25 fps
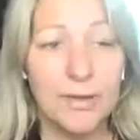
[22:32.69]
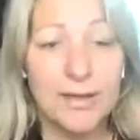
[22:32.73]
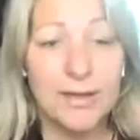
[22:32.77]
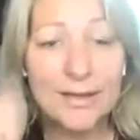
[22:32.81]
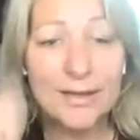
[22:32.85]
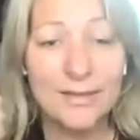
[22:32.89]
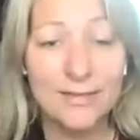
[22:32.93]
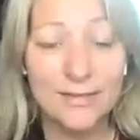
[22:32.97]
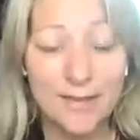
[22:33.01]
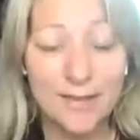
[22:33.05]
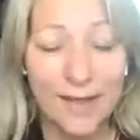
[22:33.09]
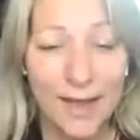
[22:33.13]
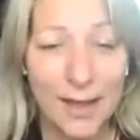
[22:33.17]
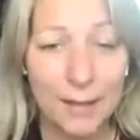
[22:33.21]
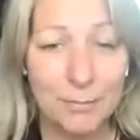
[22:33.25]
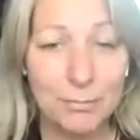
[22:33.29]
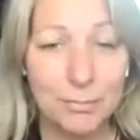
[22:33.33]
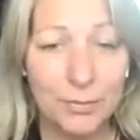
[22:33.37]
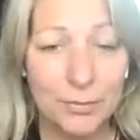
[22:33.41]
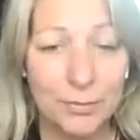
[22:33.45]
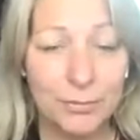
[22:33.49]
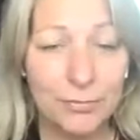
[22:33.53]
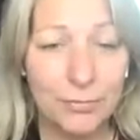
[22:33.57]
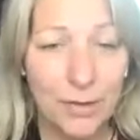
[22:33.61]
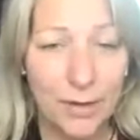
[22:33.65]
It is
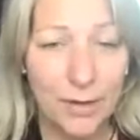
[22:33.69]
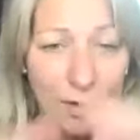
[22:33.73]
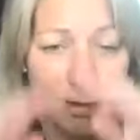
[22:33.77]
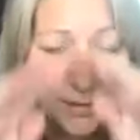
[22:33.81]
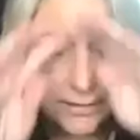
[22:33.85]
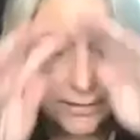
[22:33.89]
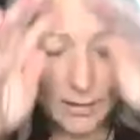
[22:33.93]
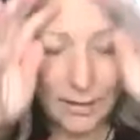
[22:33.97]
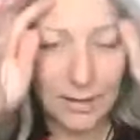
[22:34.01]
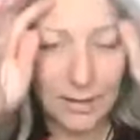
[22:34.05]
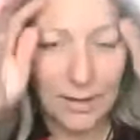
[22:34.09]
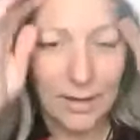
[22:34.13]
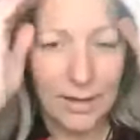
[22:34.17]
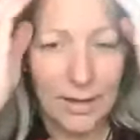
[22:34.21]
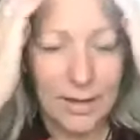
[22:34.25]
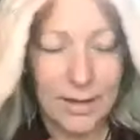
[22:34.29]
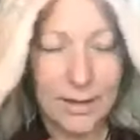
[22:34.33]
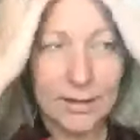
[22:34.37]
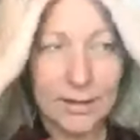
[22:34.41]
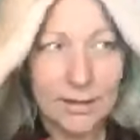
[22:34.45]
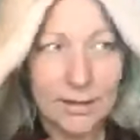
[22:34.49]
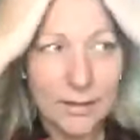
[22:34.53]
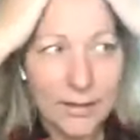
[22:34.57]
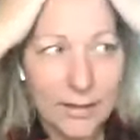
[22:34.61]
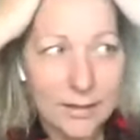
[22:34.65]
amplified
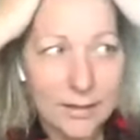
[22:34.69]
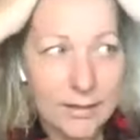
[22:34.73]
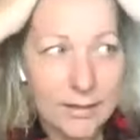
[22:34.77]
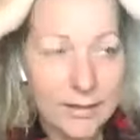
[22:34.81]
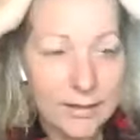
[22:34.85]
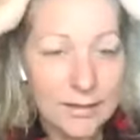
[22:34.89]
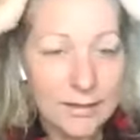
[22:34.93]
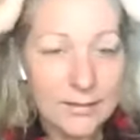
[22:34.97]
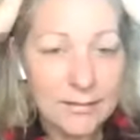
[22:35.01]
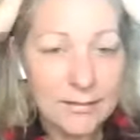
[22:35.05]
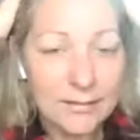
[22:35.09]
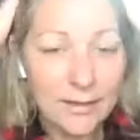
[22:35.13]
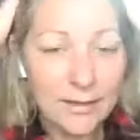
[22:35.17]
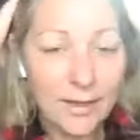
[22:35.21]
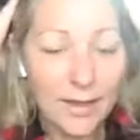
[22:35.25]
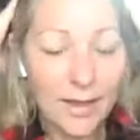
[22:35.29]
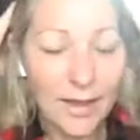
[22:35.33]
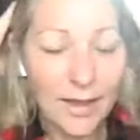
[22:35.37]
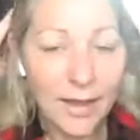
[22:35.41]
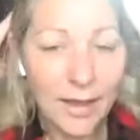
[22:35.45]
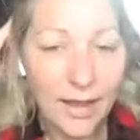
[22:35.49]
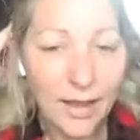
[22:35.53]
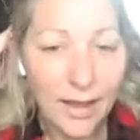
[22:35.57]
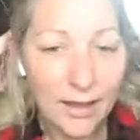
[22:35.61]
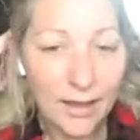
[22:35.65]
and it is
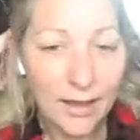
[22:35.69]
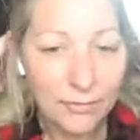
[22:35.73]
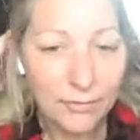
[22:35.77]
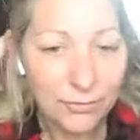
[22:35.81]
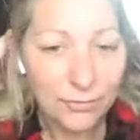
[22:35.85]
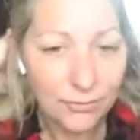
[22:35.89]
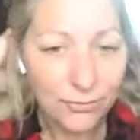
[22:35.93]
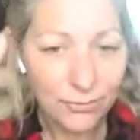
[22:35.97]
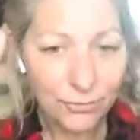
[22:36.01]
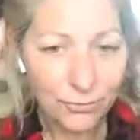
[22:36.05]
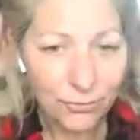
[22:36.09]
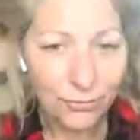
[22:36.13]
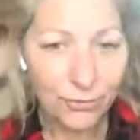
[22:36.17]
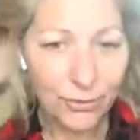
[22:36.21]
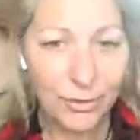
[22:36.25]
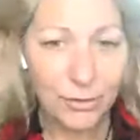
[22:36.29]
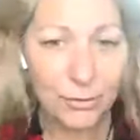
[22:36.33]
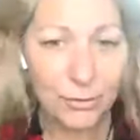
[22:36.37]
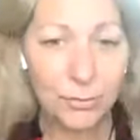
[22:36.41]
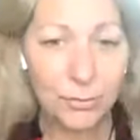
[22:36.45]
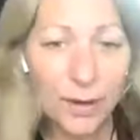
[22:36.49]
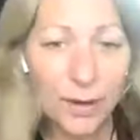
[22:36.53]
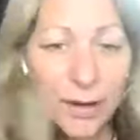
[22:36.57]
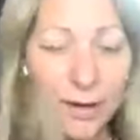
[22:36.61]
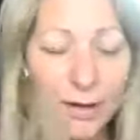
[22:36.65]

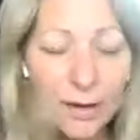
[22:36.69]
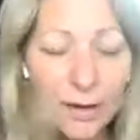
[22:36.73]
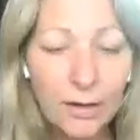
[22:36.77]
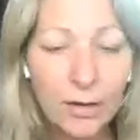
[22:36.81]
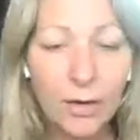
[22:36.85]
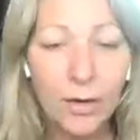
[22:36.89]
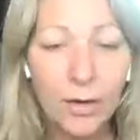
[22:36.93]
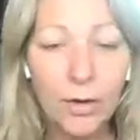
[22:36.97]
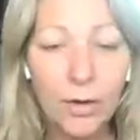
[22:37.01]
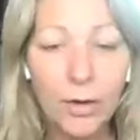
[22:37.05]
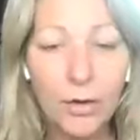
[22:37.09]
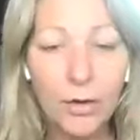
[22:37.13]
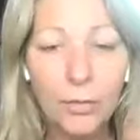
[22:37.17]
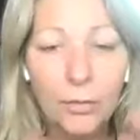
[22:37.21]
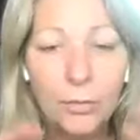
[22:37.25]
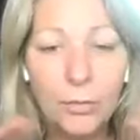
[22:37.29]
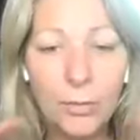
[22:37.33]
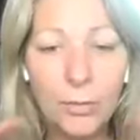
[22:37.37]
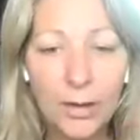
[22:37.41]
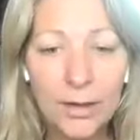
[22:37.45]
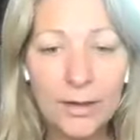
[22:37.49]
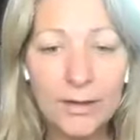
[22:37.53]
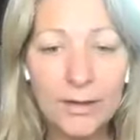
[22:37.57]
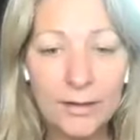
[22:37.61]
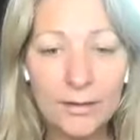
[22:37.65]
everywhere.
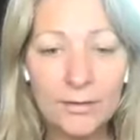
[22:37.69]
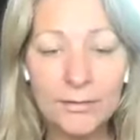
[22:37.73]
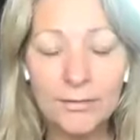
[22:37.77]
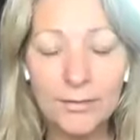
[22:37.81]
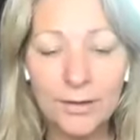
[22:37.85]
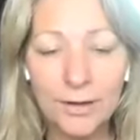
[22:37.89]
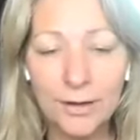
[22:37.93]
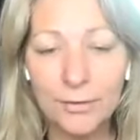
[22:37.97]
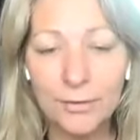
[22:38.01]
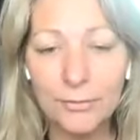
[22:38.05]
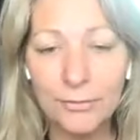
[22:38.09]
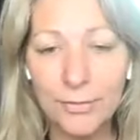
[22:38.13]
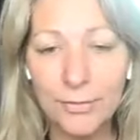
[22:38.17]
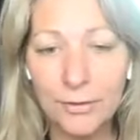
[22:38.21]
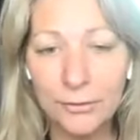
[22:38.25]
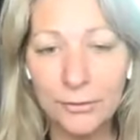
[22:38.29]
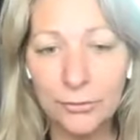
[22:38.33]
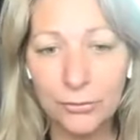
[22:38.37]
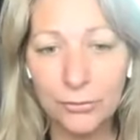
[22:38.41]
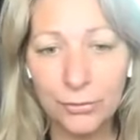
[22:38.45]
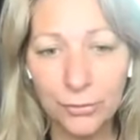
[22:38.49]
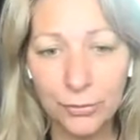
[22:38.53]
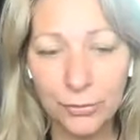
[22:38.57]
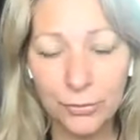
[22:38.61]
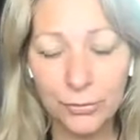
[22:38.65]
What is our real
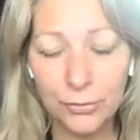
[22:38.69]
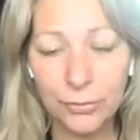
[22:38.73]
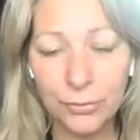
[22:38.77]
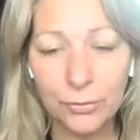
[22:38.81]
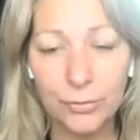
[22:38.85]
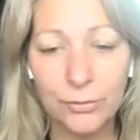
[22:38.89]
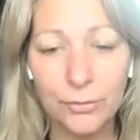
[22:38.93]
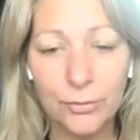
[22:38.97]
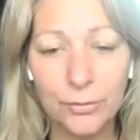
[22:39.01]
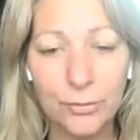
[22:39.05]
truth?